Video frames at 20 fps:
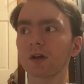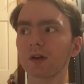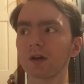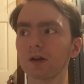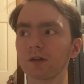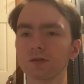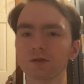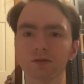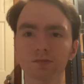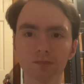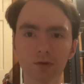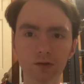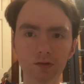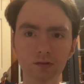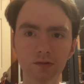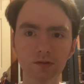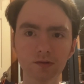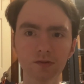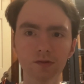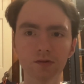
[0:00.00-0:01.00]
Harrison
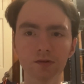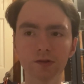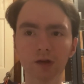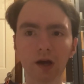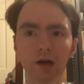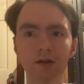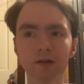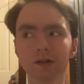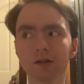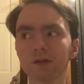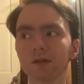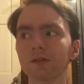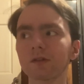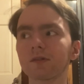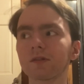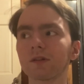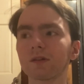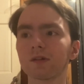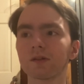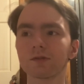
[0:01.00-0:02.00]
Burton, Ty
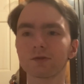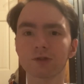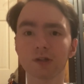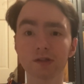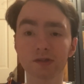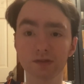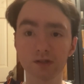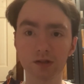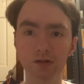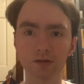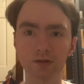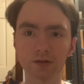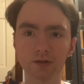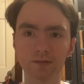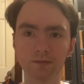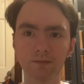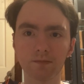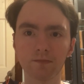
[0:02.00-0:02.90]
Dillon, and Chase Elliott.